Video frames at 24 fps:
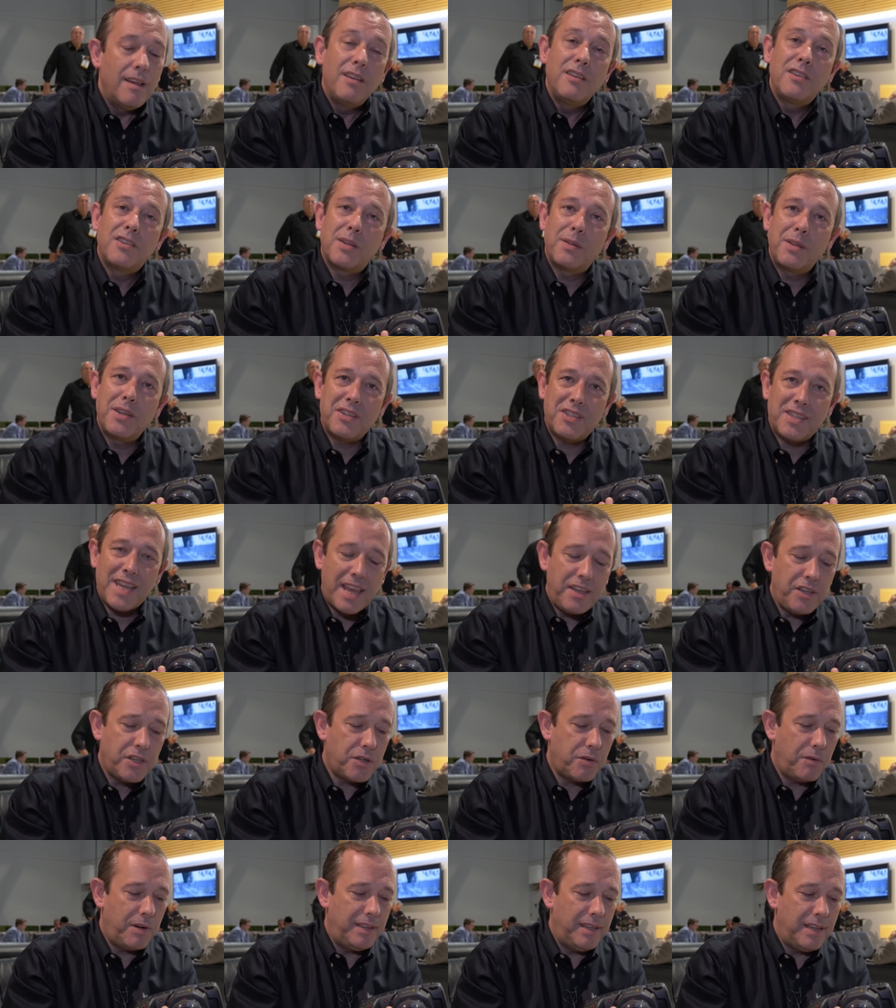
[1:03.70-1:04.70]
So the
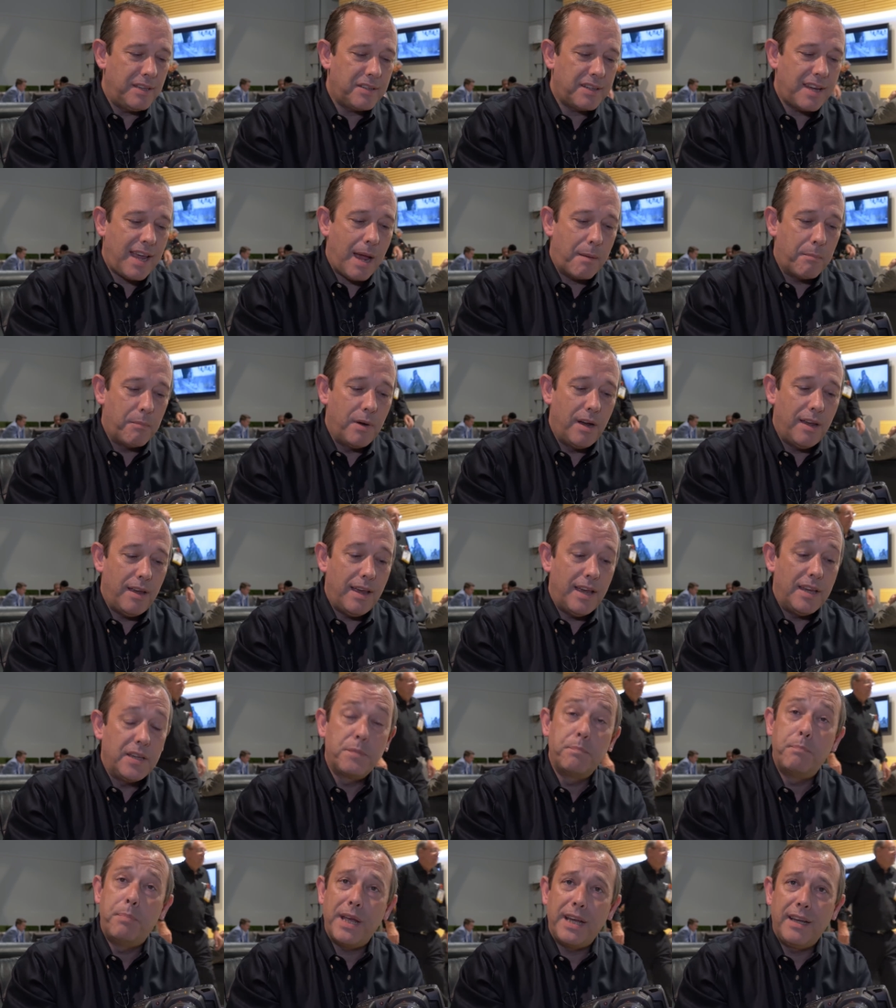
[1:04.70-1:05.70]
sensor in this camera
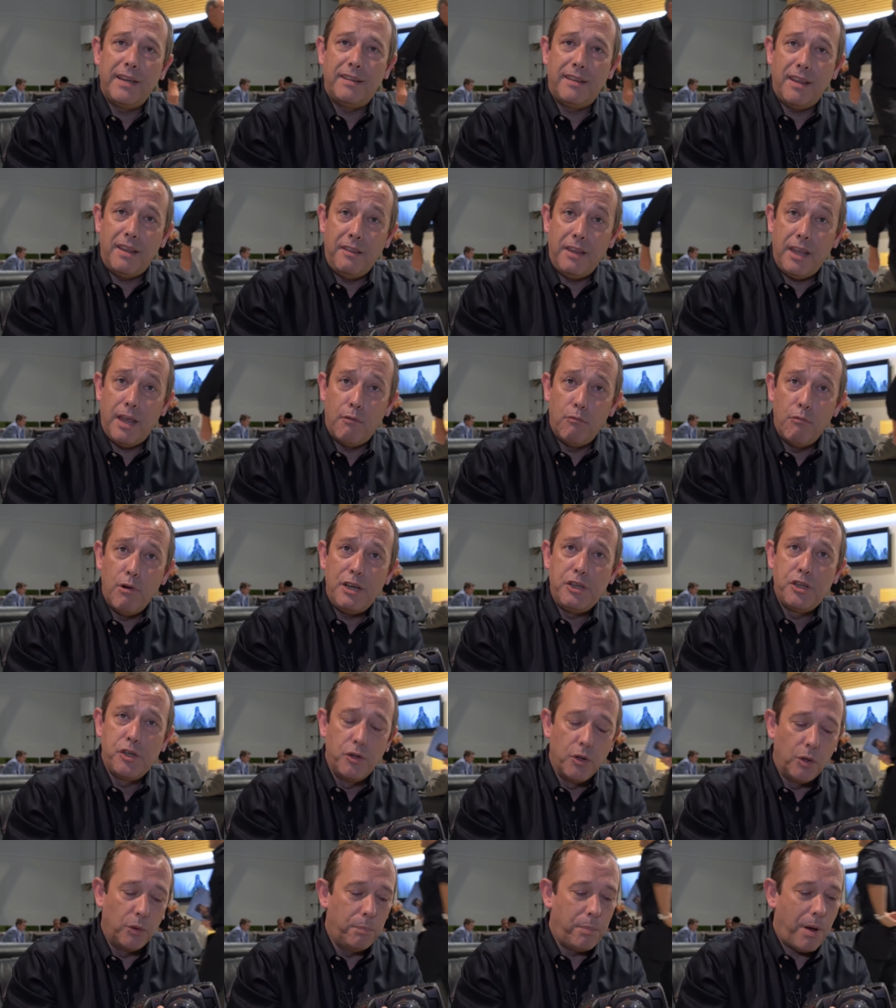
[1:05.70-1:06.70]
is bigger than the
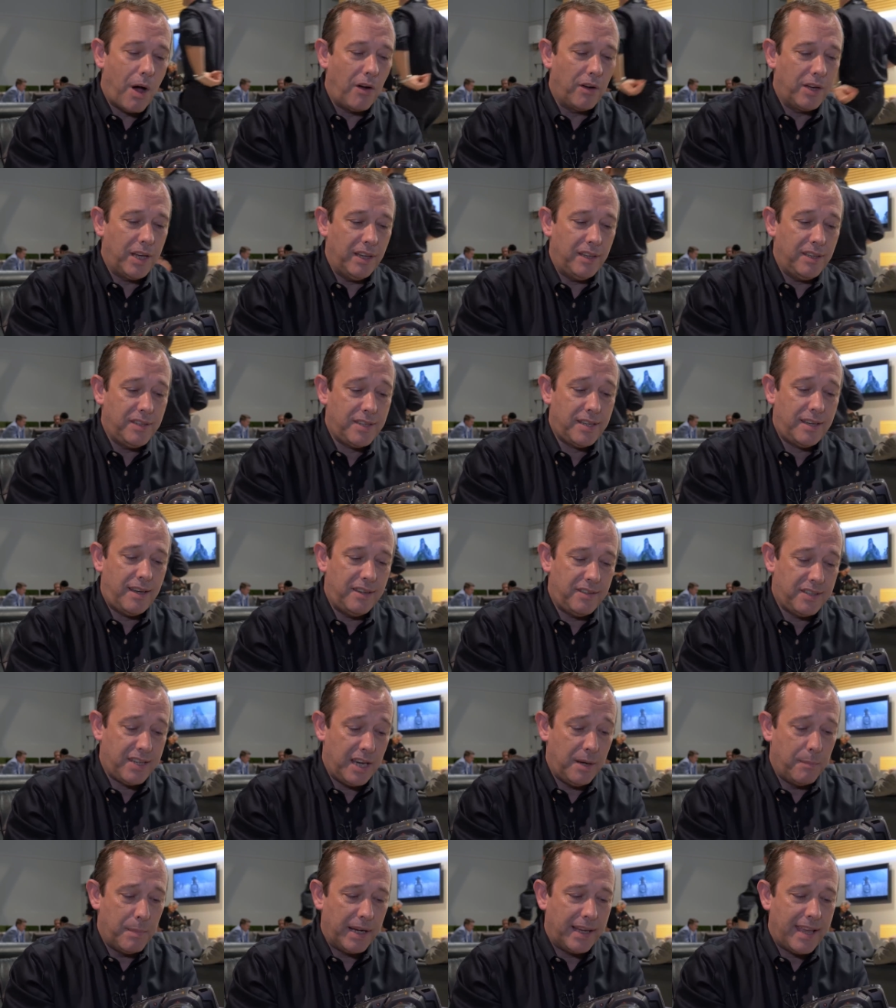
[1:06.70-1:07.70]
original Pocket
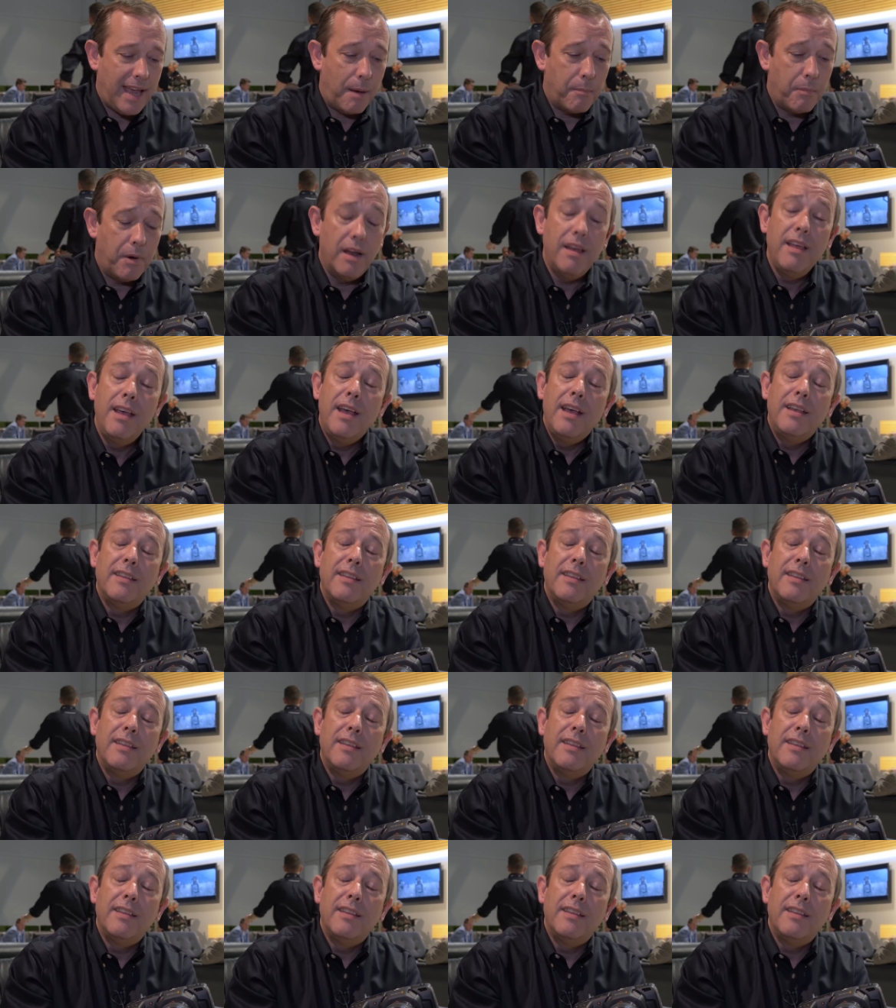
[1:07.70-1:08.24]
Cinema camera.